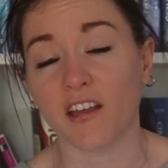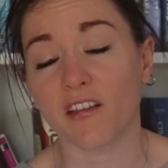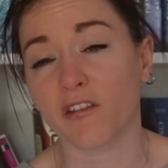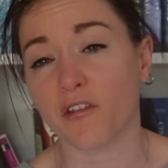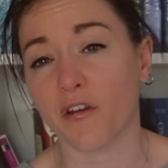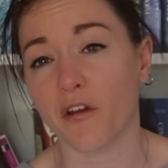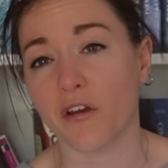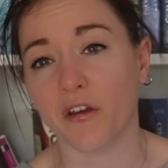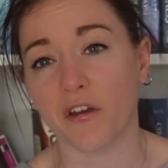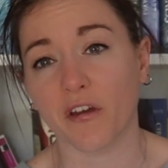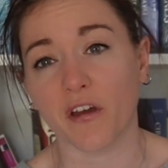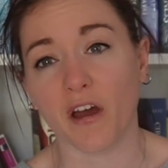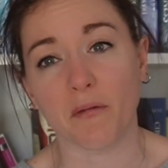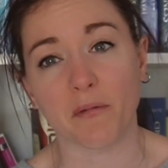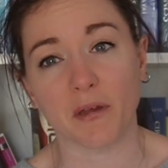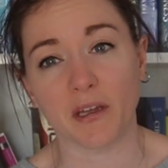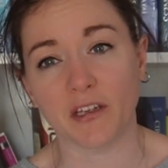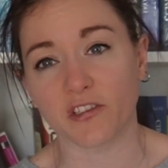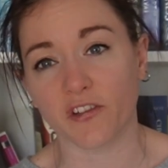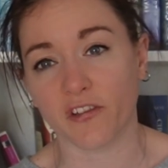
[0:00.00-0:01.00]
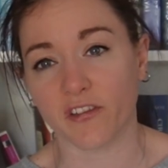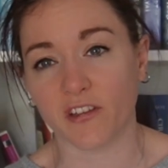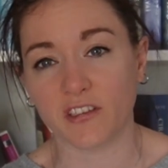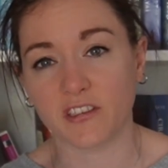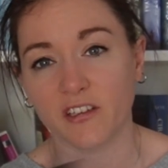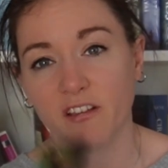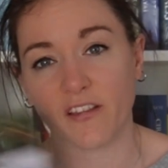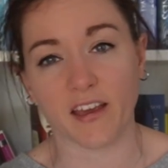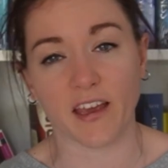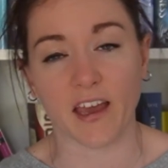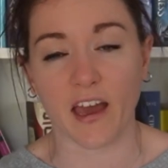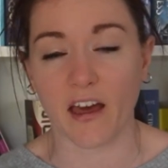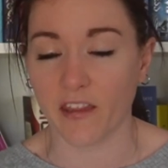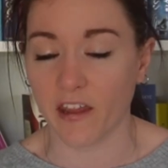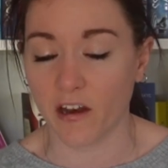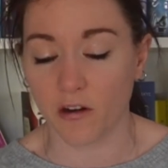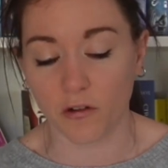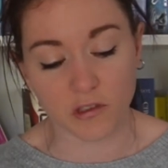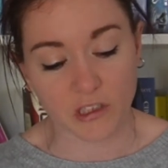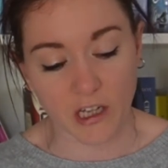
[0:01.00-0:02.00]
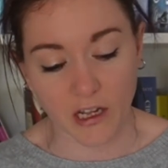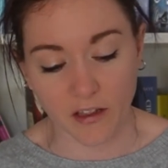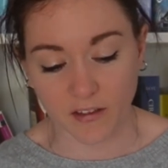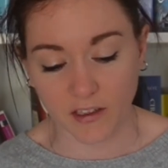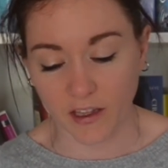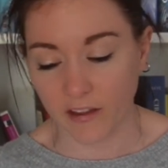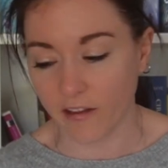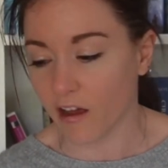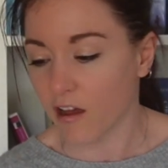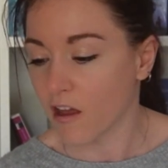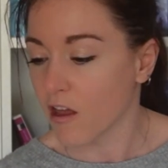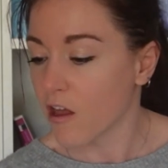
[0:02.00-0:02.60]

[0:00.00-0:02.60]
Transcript: so I'd be interested to see how that all ties together.